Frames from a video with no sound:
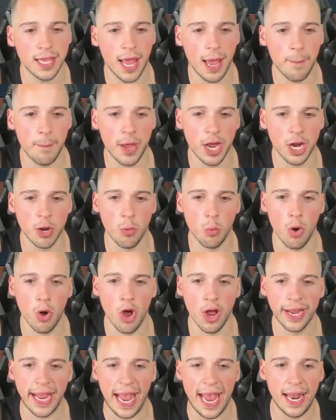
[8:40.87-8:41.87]
can make it
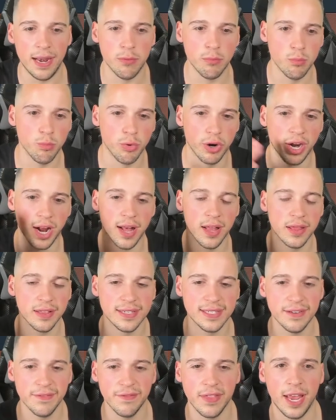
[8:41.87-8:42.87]
work, and
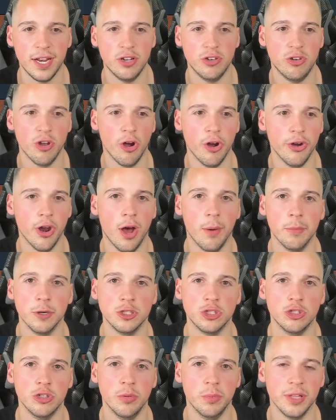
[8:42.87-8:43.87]
regardless if they don't, I'm
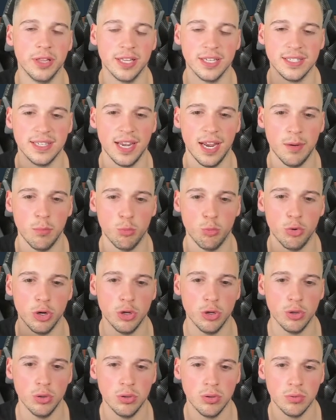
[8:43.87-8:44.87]
assuming this team
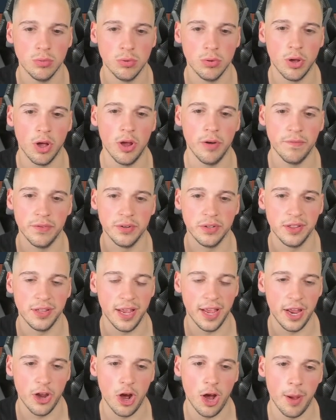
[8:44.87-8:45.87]
will, or hopefully
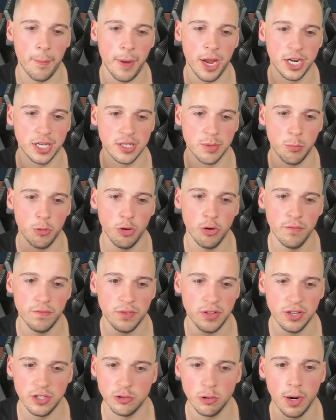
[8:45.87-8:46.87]
the AI makes a move
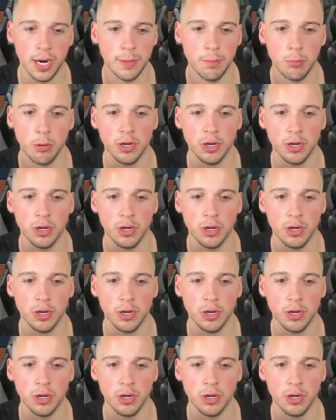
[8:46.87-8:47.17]
to trade